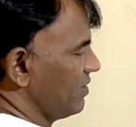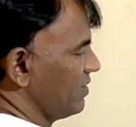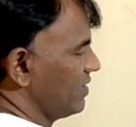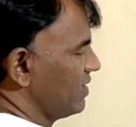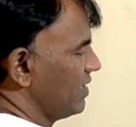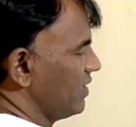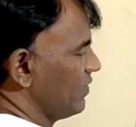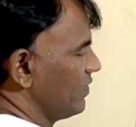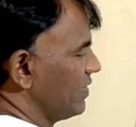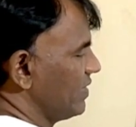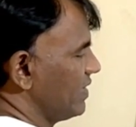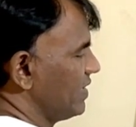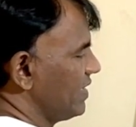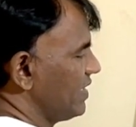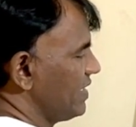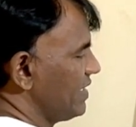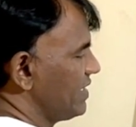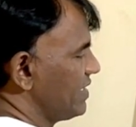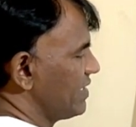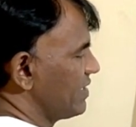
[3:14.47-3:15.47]
Given
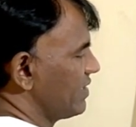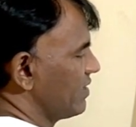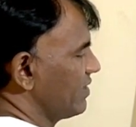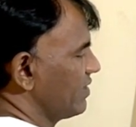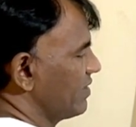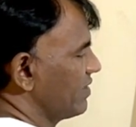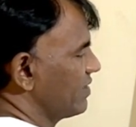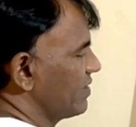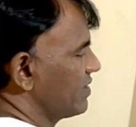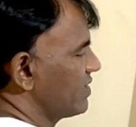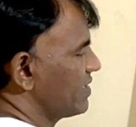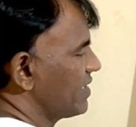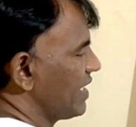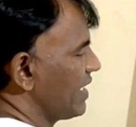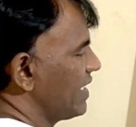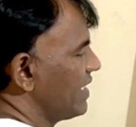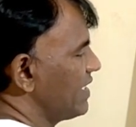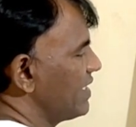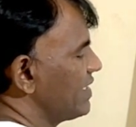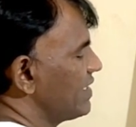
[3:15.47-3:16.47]
that
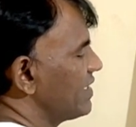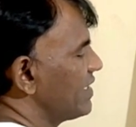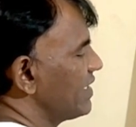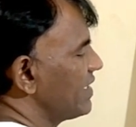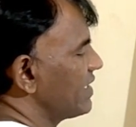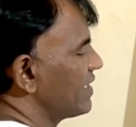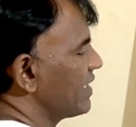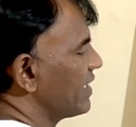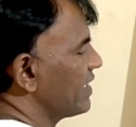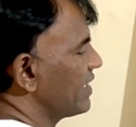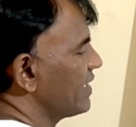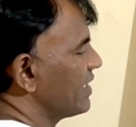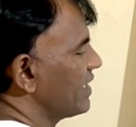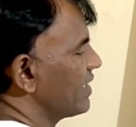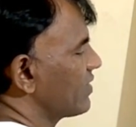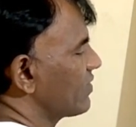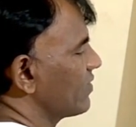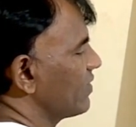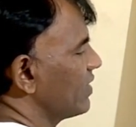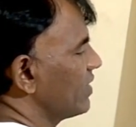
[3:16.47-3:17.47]
sin theta
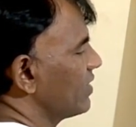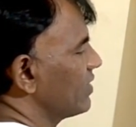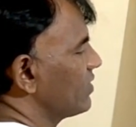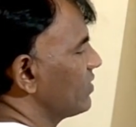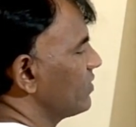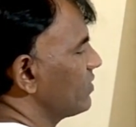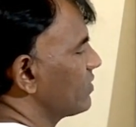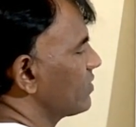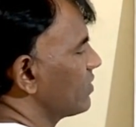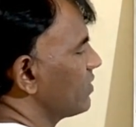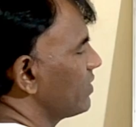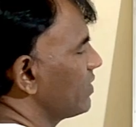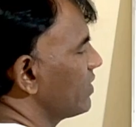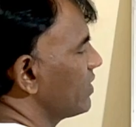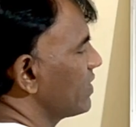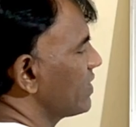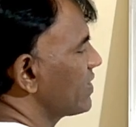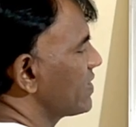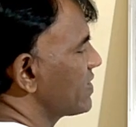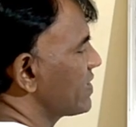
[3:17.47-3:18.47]
equal to
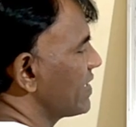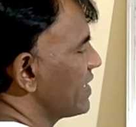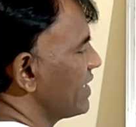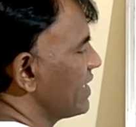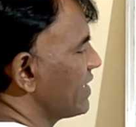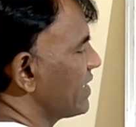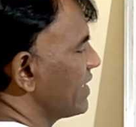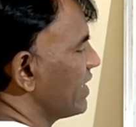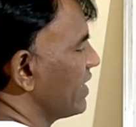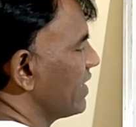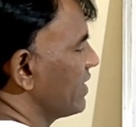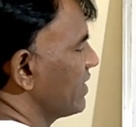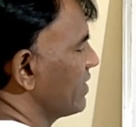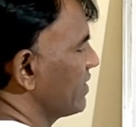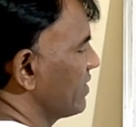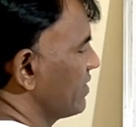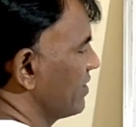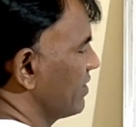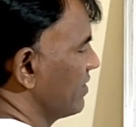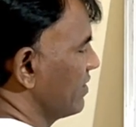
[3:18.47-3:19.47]
cos theta.
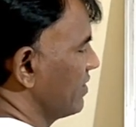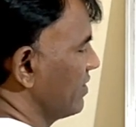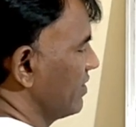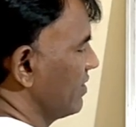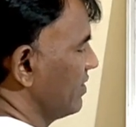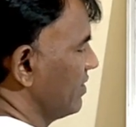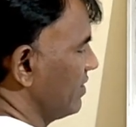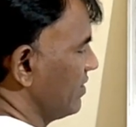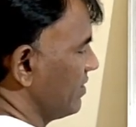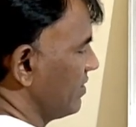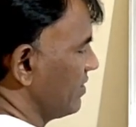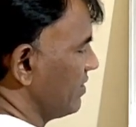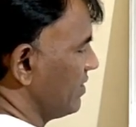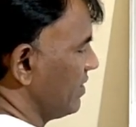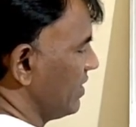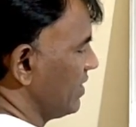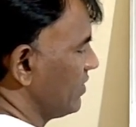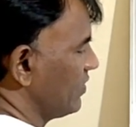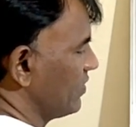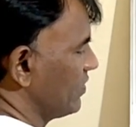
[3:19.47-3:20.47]

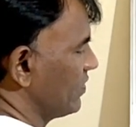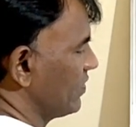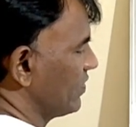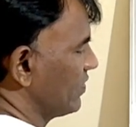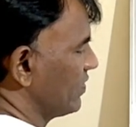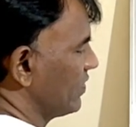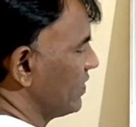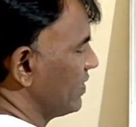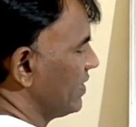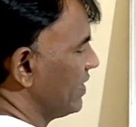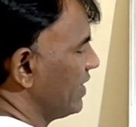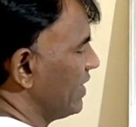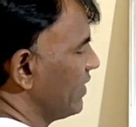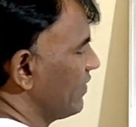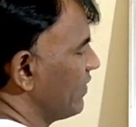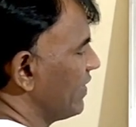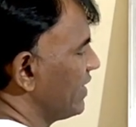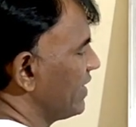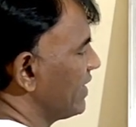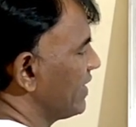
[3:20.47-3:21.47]
Now
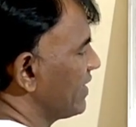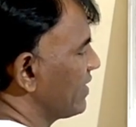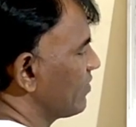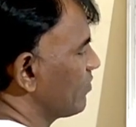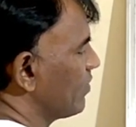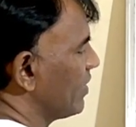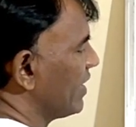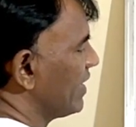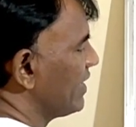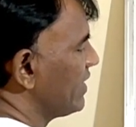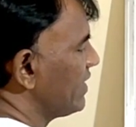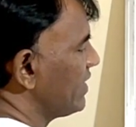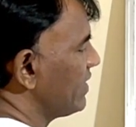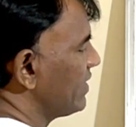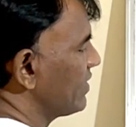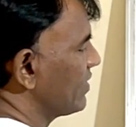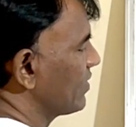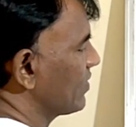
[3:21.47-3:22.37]
dividing by